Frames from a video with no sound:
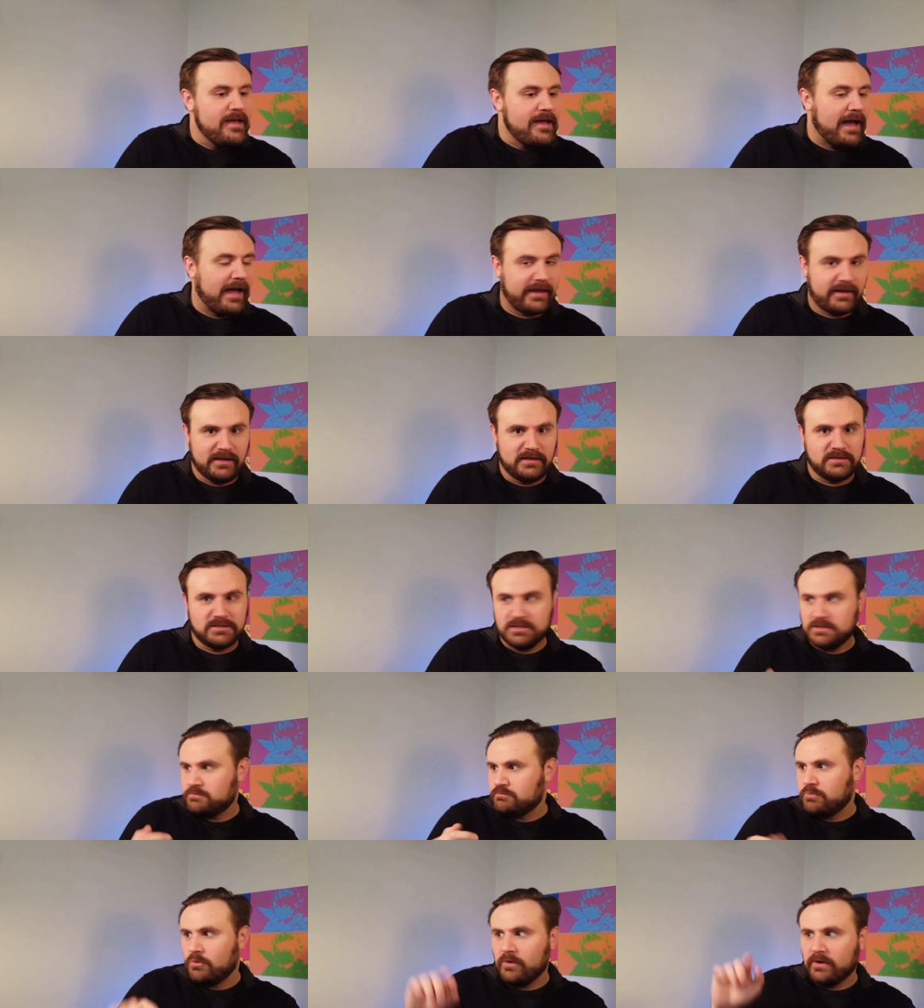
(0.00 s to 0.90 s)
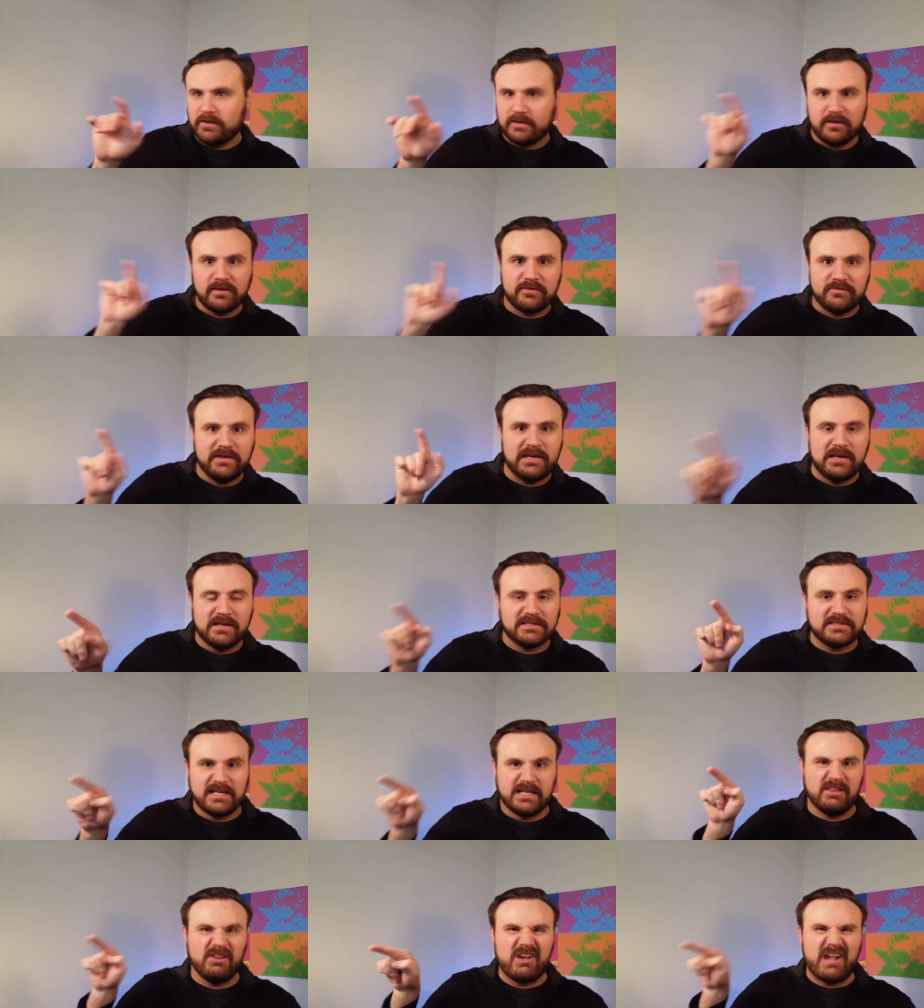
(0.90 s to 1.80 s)
I could just point to this video and
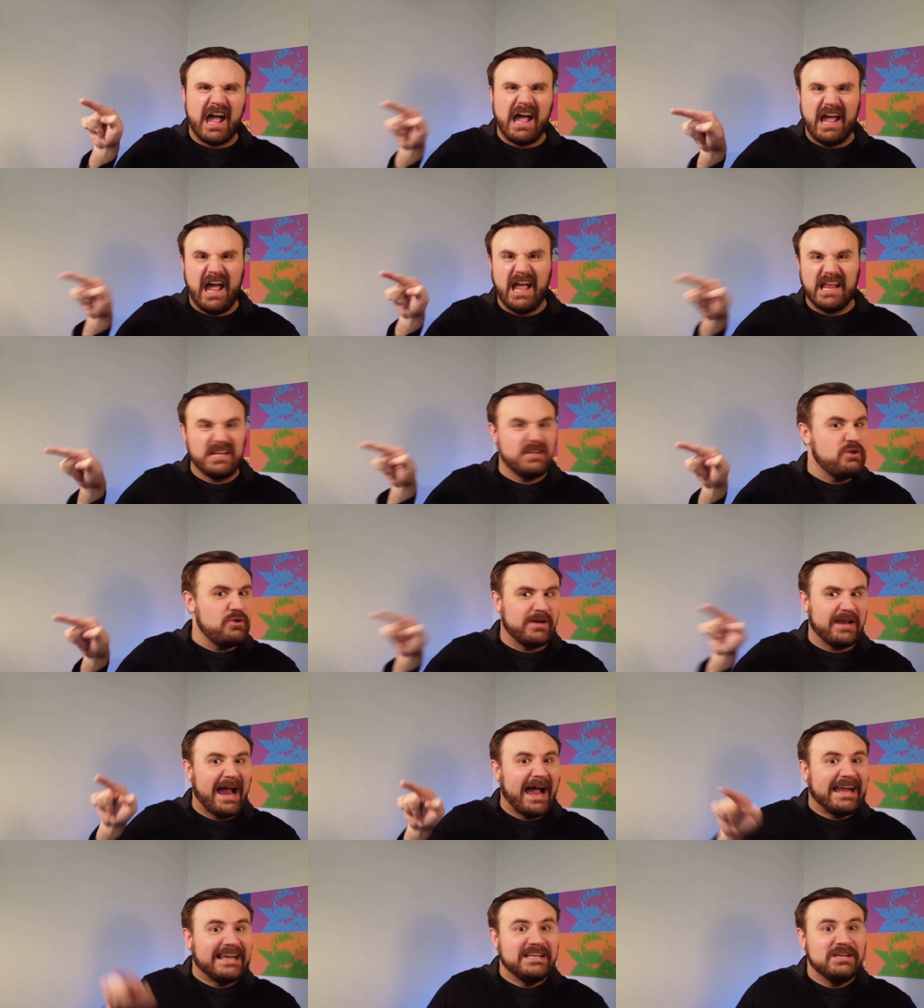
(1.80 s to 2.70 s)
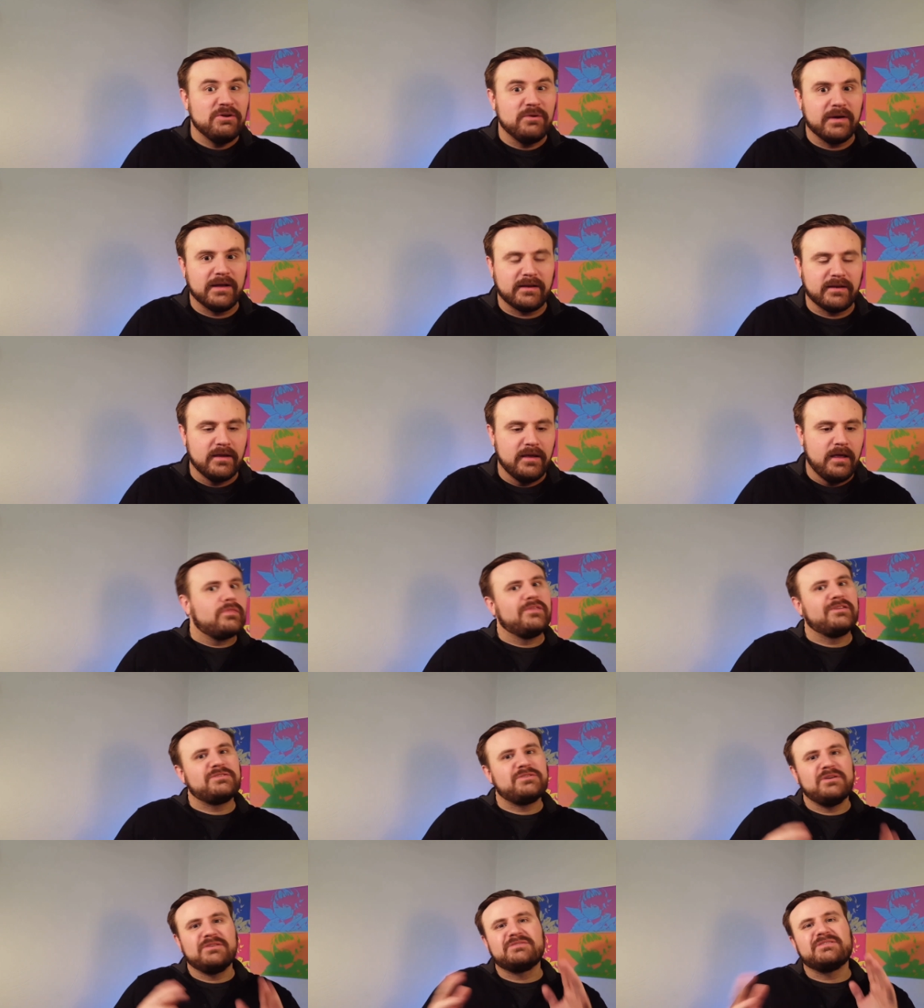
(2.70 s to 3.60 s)
say, look, I knew it, I knew it.
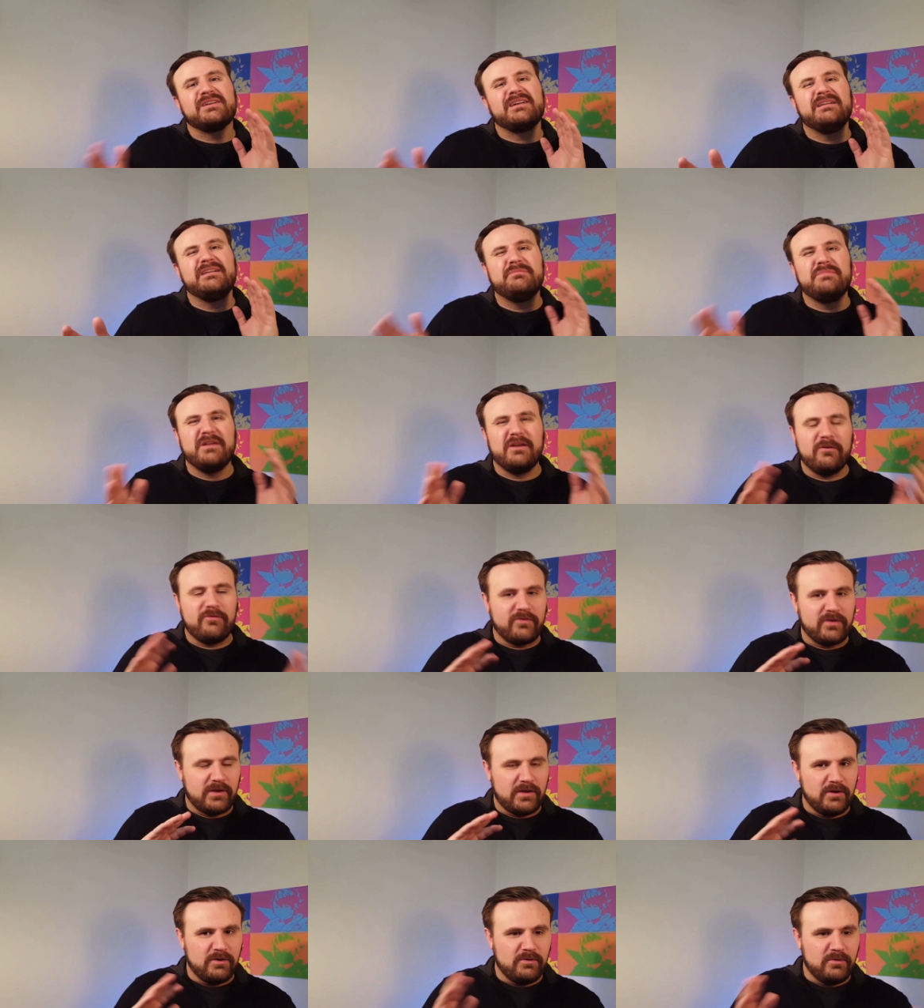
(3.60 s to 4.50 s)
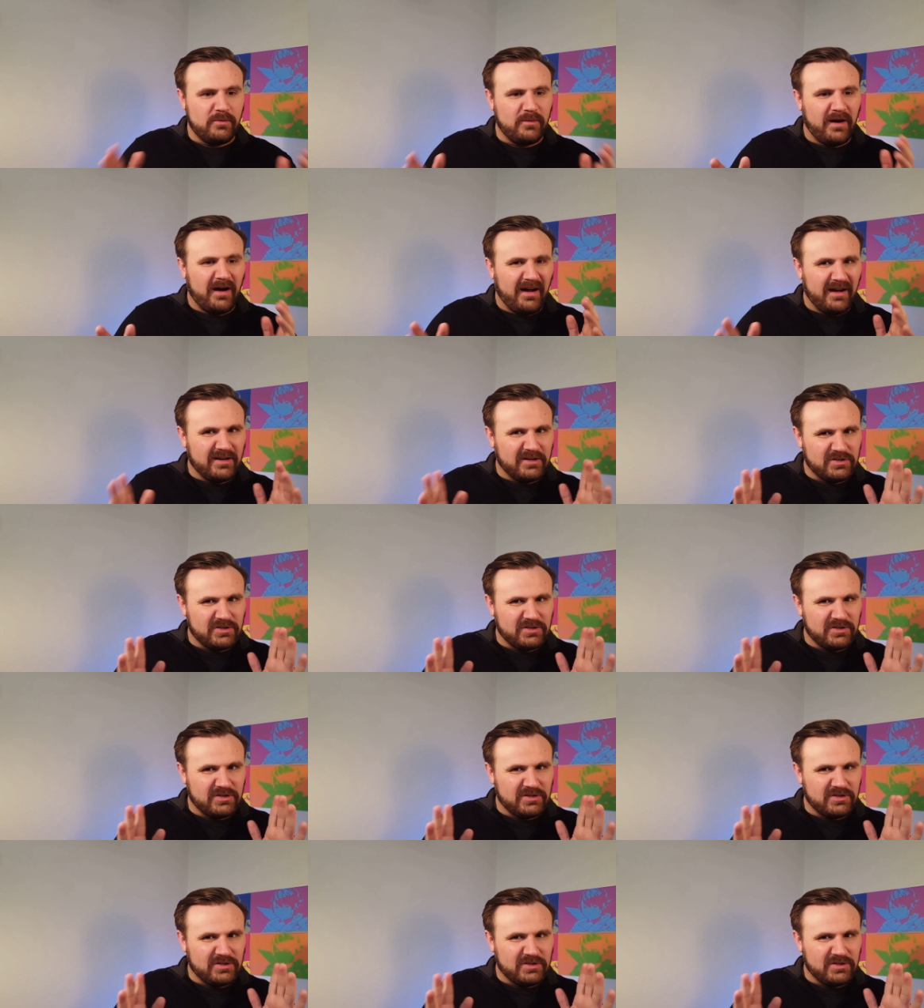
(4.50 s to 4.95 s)
There's also going to be a few